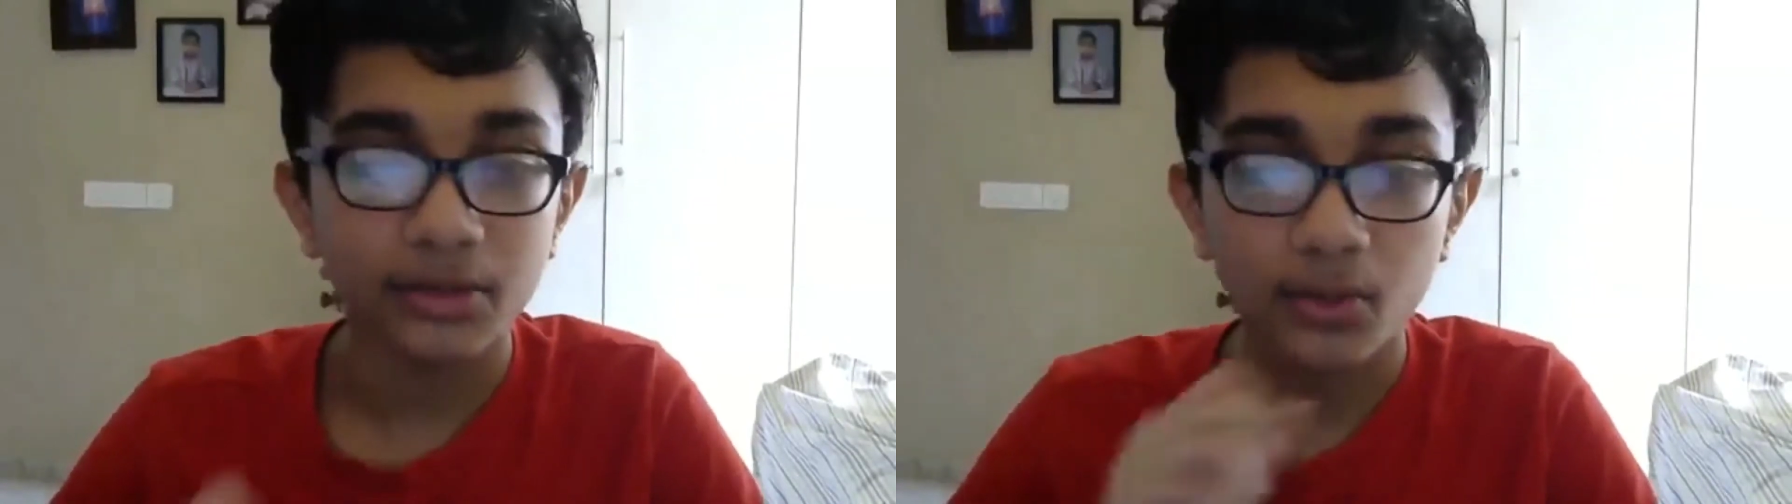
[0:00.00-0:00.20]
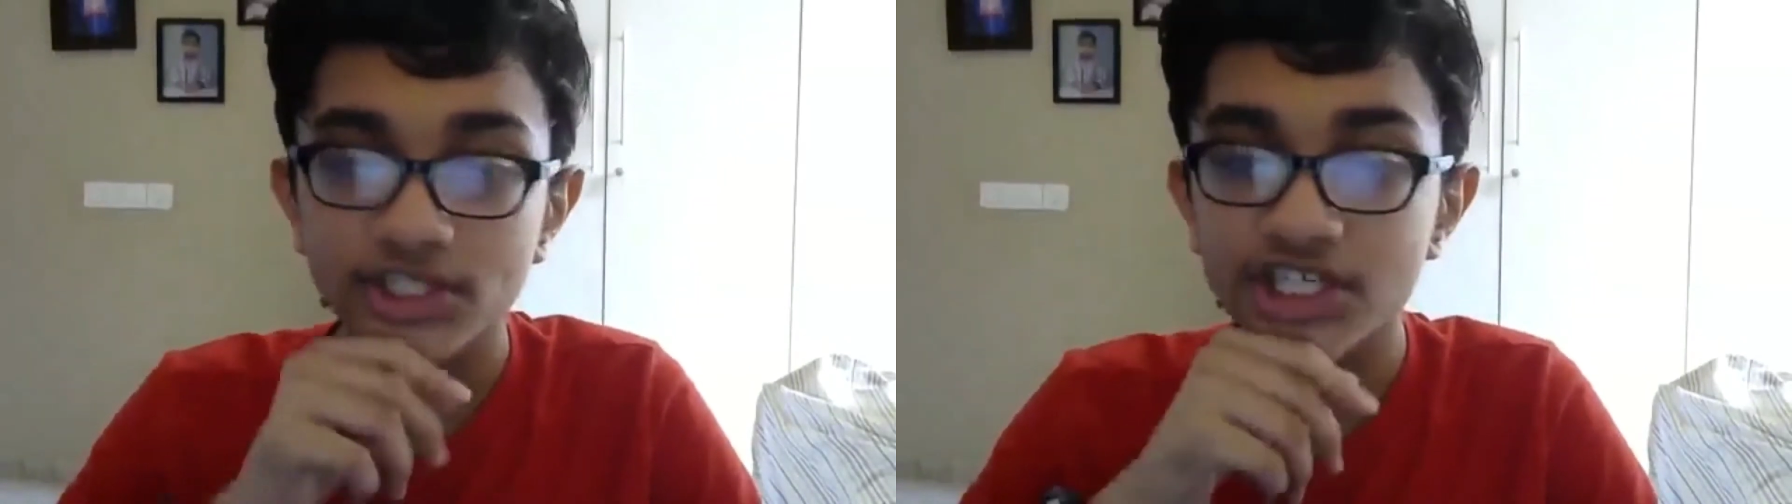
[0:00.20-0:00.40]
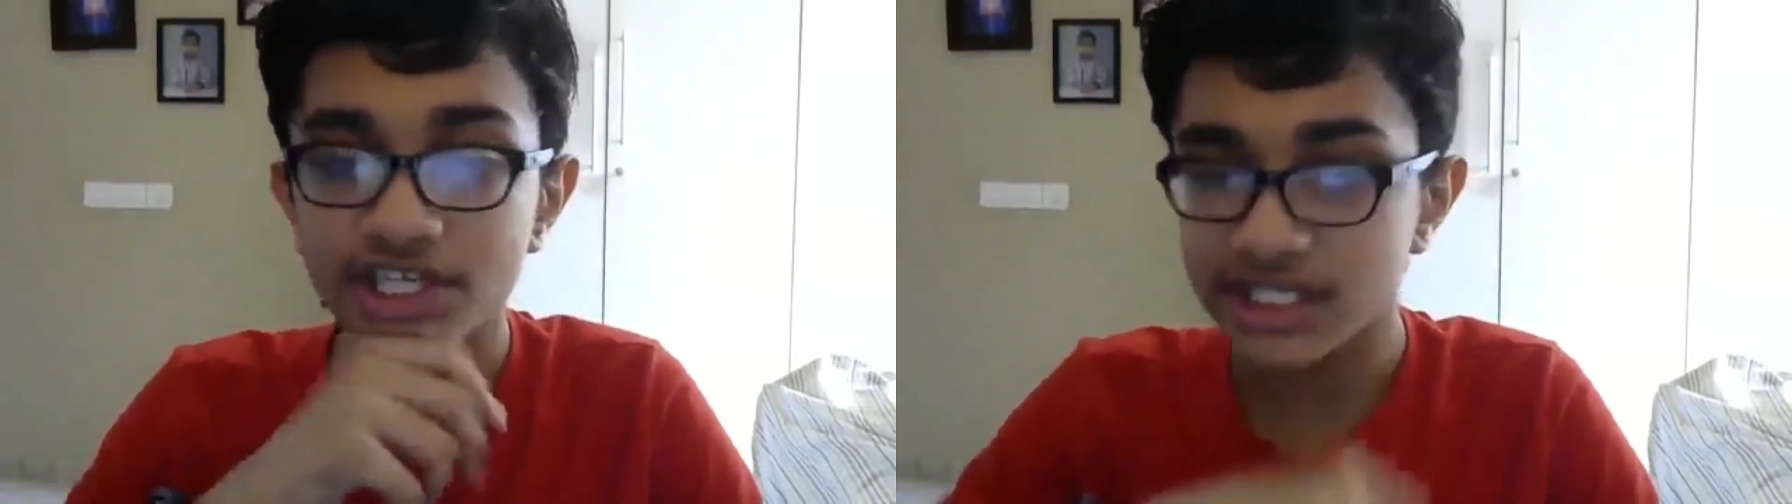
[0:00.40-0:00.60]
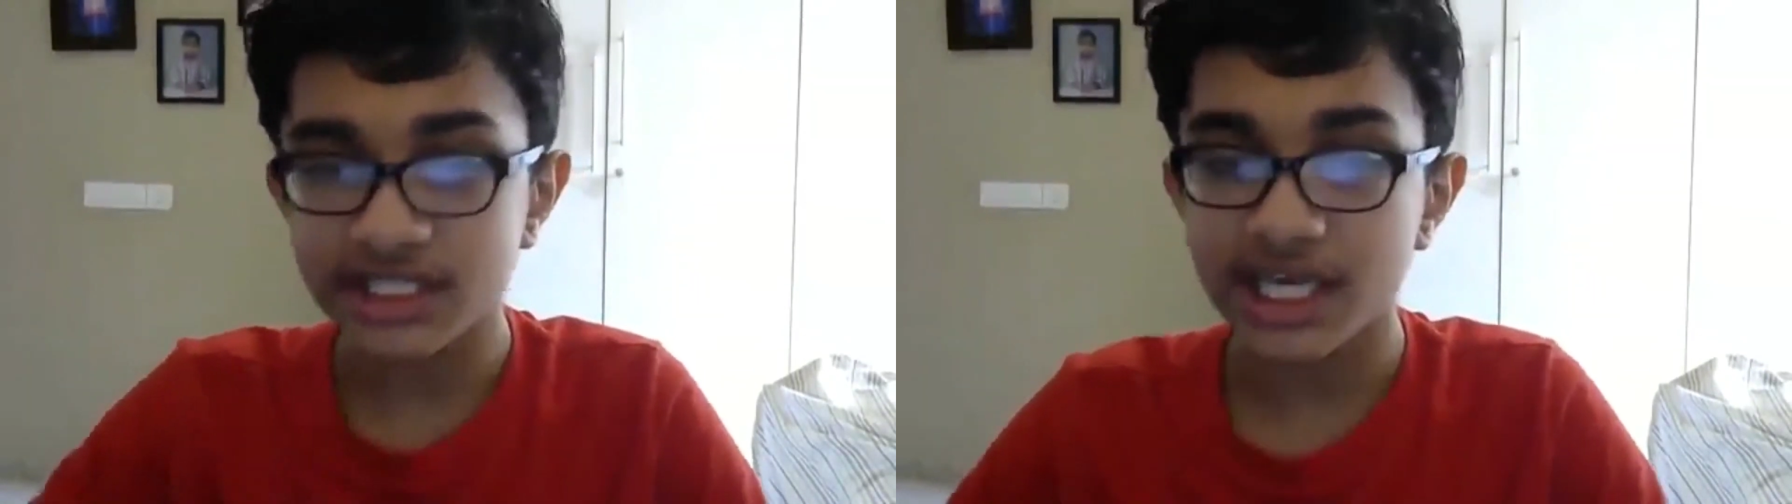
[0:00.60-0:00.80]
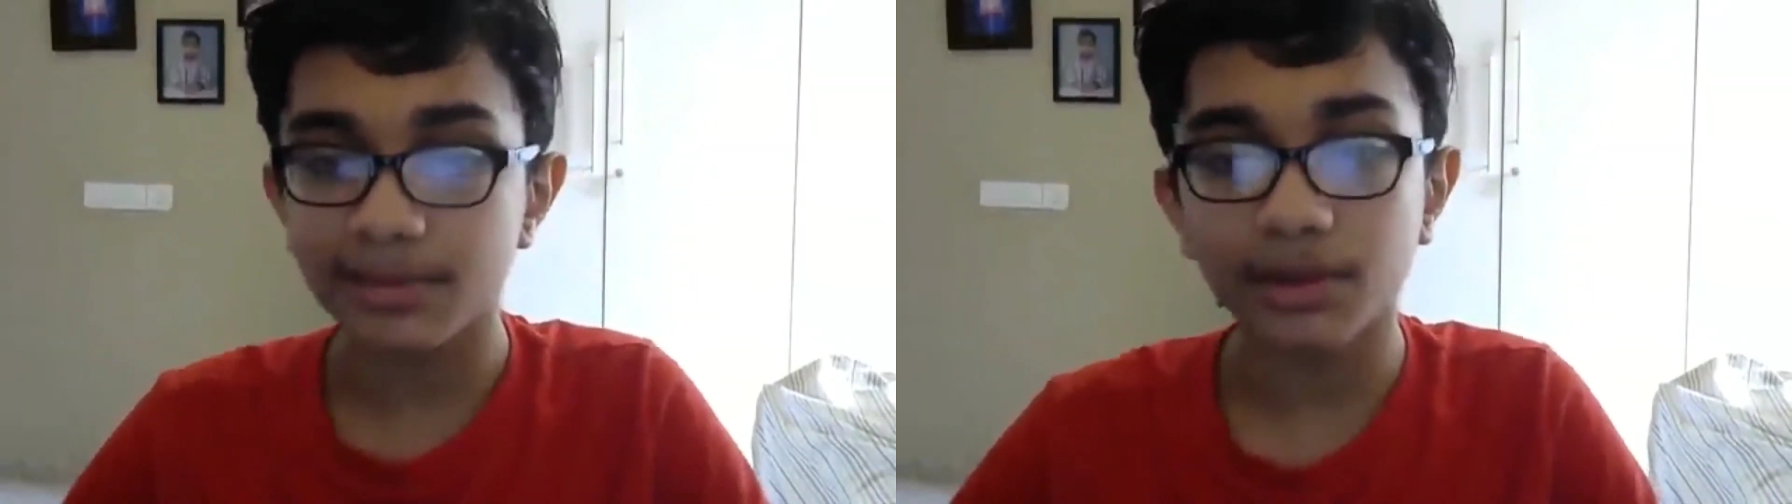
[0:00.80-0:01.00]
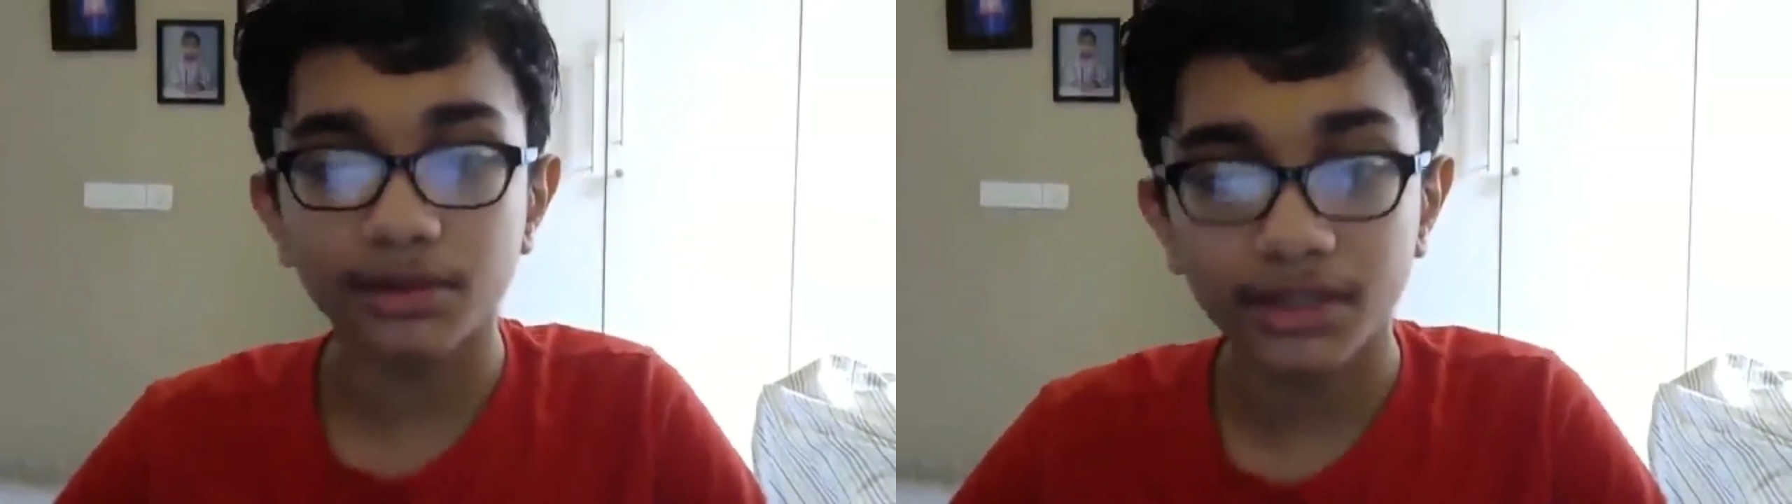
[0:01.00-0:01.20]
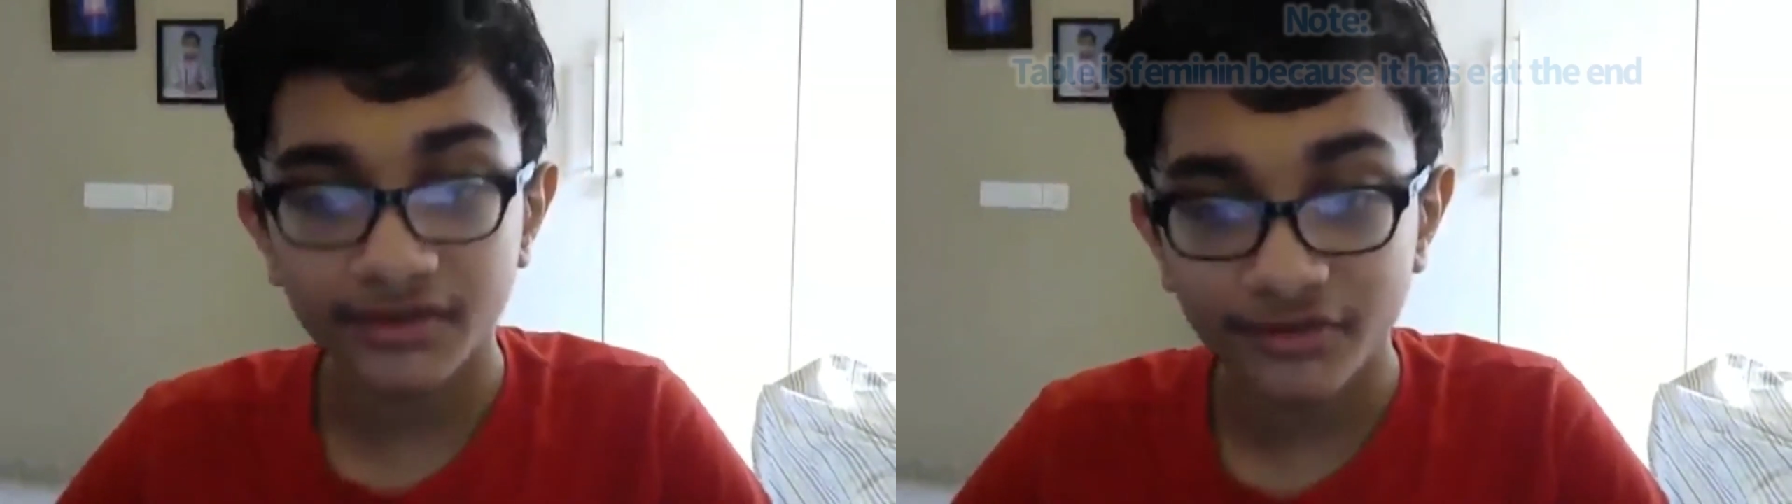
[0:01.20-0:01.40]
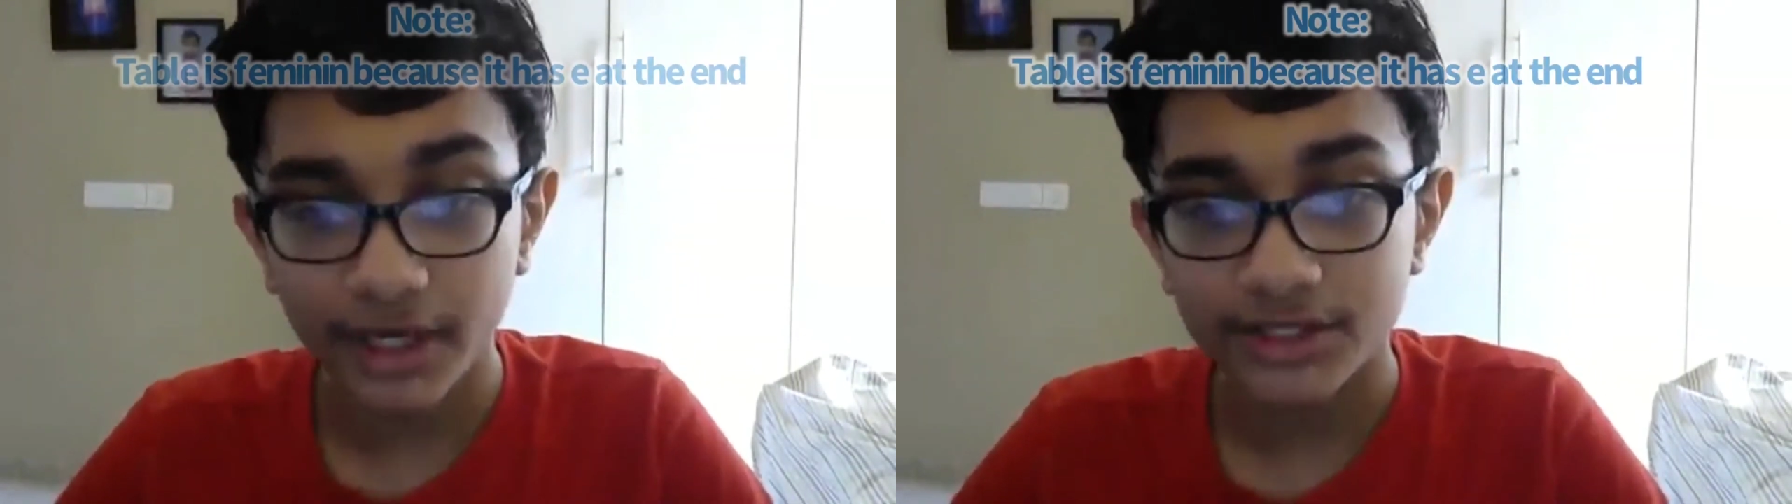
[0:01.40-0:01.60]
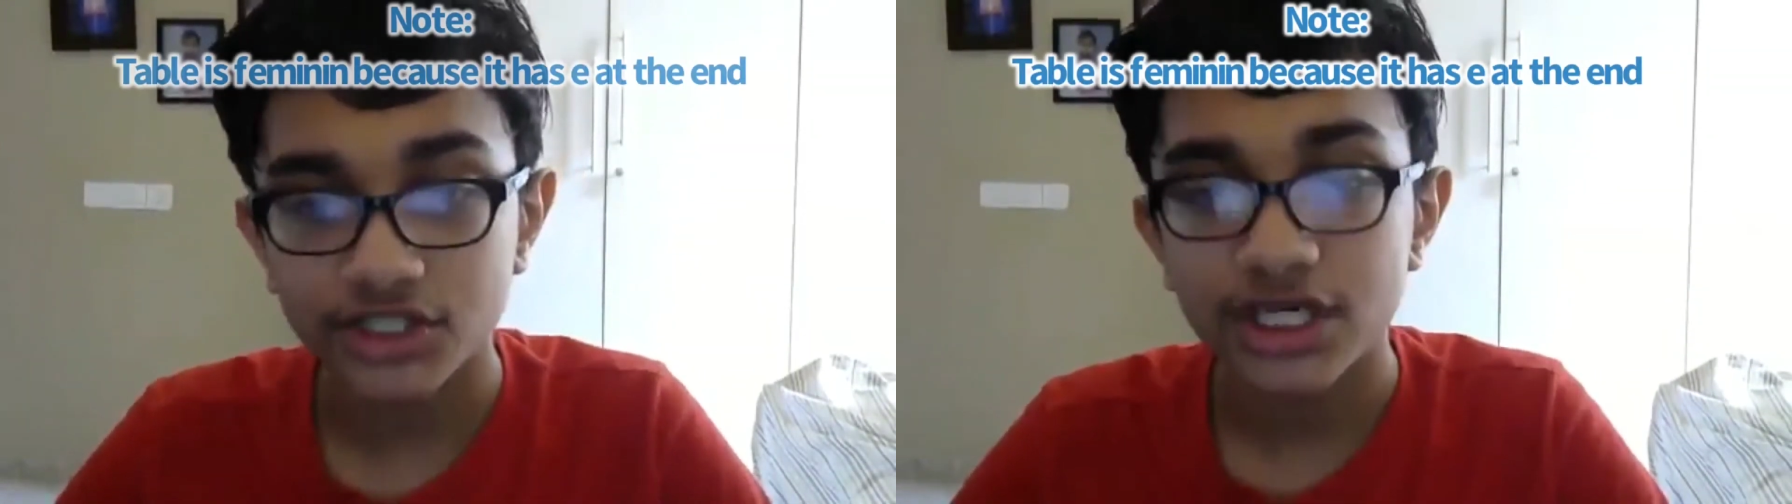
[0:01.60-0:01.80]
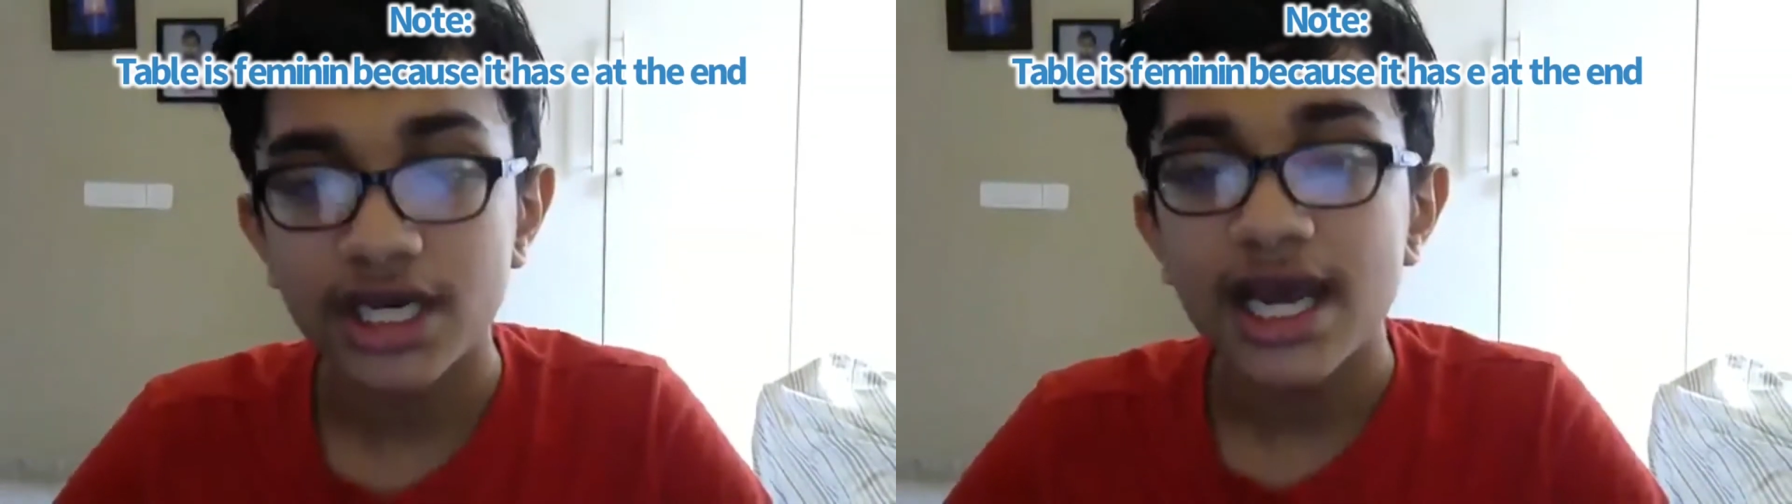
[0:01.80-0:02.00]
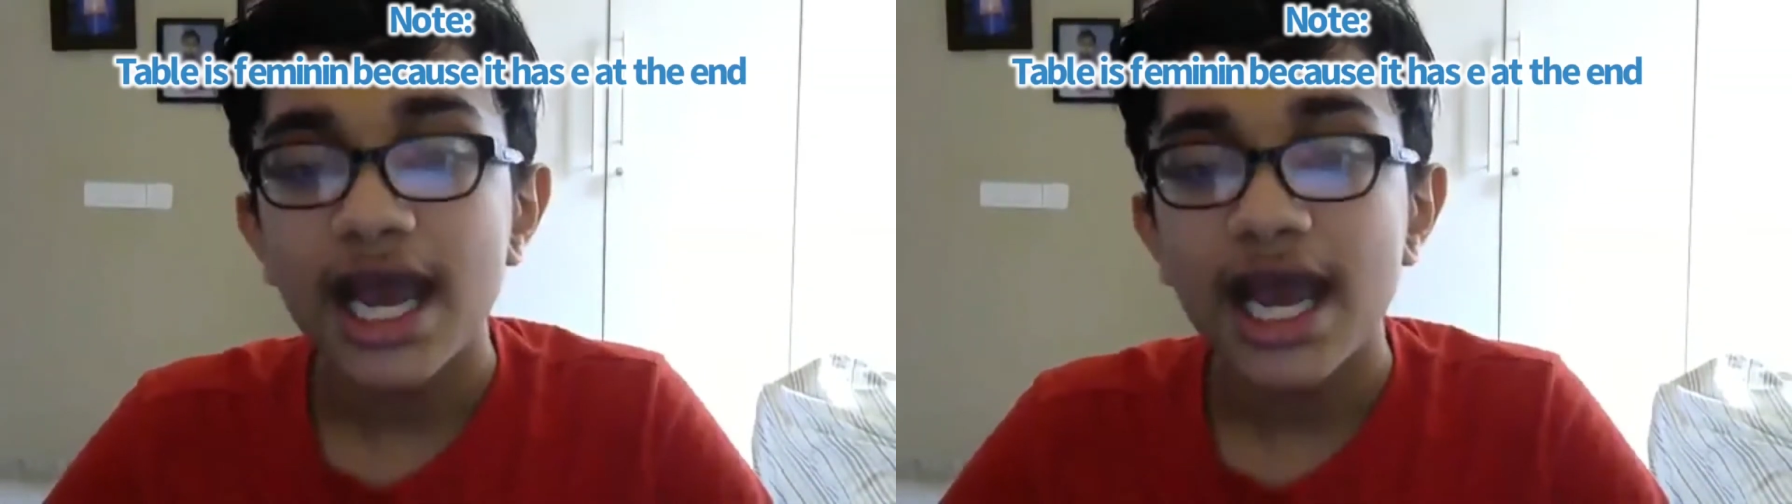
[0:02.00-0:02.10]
which is table in French.